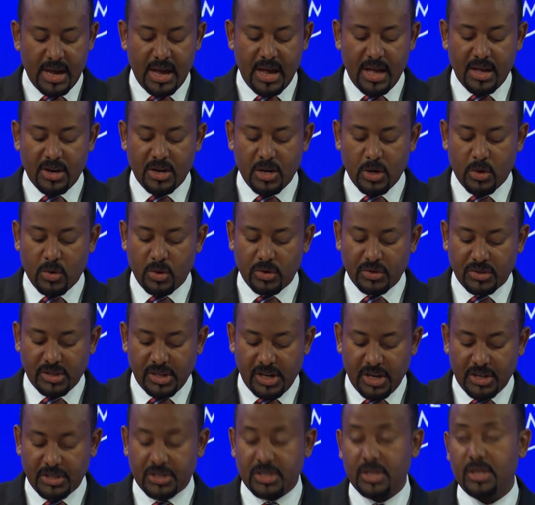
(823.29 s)
and
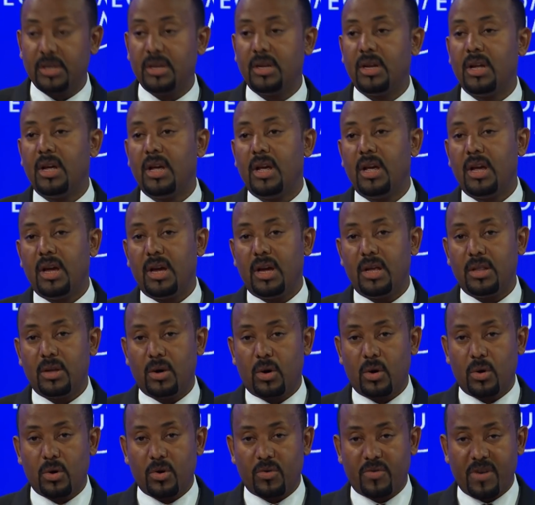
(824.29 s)
reconciliation in the
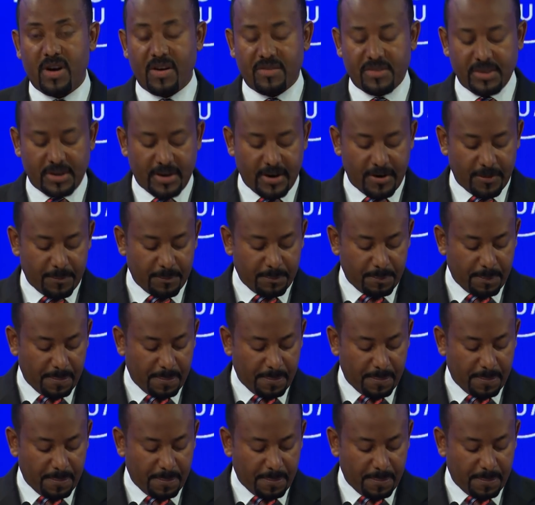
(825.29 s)
Horn of Africa.